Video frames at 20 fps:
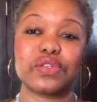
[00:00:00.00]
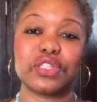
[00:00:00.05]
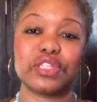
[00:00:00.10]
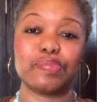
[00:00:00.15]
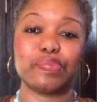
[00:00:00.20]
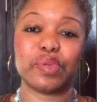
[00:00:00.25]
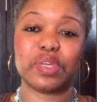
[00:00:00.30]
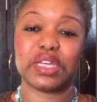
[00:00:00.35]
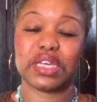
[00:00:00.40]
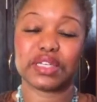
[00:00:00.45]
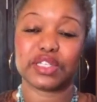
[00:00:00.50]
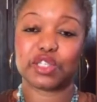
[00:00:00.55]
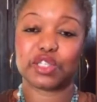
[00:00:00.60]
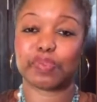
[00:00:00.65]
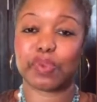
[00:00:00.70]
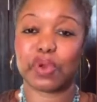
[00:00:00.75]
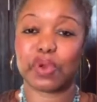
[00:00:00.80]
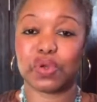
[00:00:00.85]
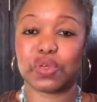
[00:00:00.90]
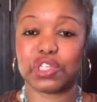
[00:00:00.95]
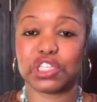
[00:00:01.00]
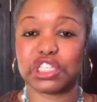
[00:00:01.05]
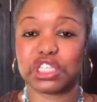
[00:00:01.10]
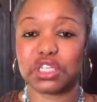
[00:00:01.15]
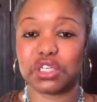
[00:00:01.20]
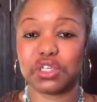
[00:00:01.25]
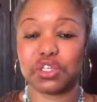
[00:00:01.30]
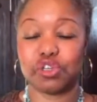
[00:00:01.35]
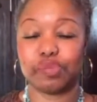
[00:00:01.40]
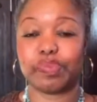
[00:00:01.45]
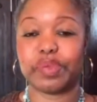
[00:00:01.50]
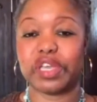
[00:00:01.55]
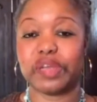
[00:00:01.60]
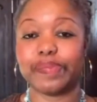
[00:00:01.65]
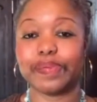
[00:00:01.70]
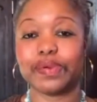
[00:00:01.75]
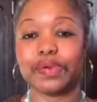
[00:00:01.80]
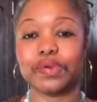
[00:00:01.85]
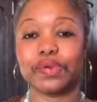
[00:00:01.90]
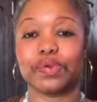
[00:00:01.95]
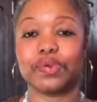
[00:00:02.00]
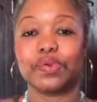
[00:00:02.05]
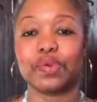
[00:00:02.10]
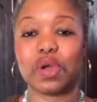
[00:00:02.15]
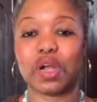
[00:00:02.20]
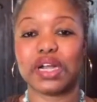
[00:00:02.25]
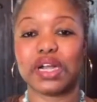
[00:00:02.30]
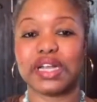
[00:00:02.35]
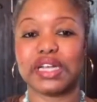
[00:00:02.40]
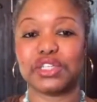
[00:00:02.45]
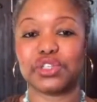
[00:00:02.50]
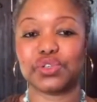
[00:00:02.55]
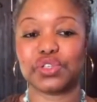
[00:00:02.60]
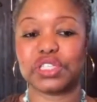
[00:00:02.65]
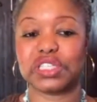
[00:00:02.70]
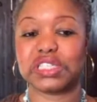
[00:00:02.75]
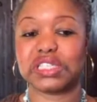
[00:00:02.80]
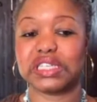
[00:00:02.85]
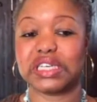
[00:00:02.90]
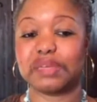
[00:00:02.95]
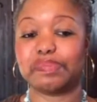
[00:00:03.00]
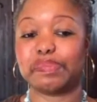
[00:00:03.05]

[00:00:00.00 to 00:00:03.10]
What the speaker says: to be exposed to new people who are interested.